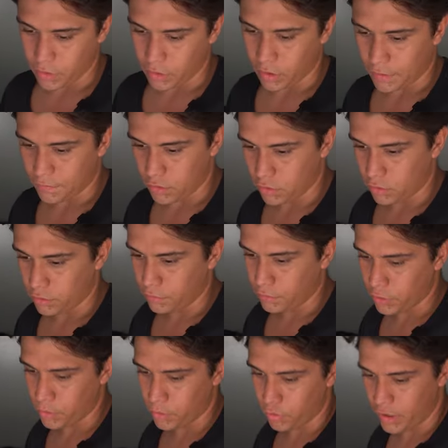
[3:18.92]
but I've gone
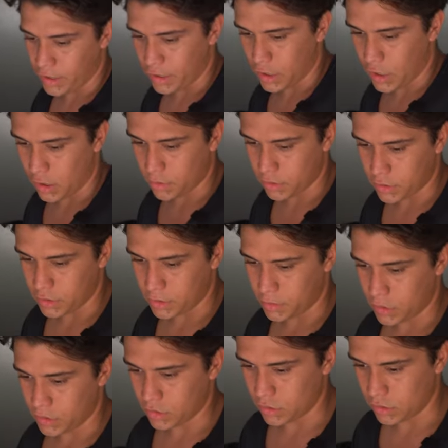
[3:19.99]
for the marine carpet just
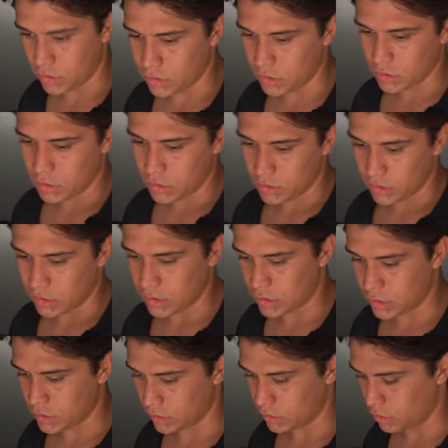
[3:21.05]
because
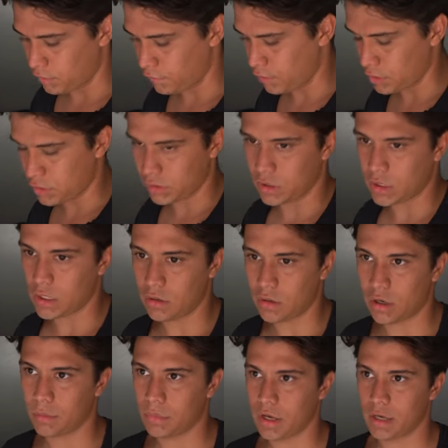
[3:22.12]
it's so versatile.
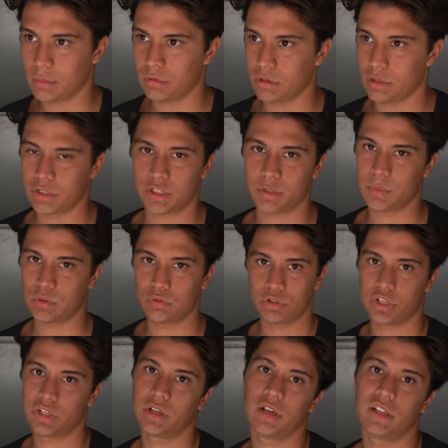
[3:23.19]
I'm able to just spill
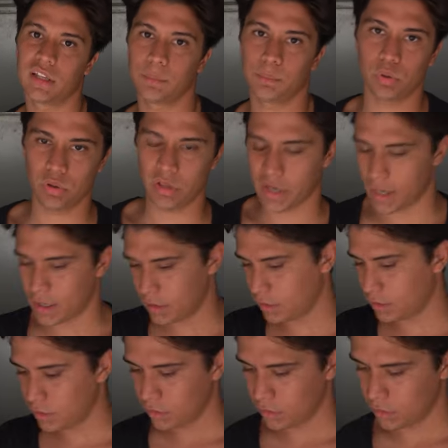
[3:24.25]
shit and then pull it out
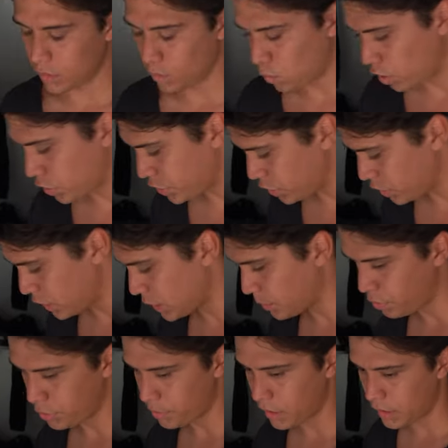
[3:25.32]
and wash it and
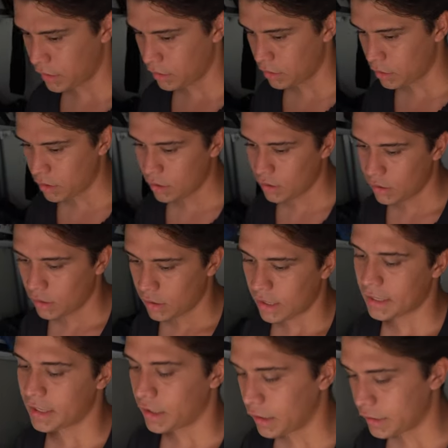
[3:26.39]
then put it back in. And then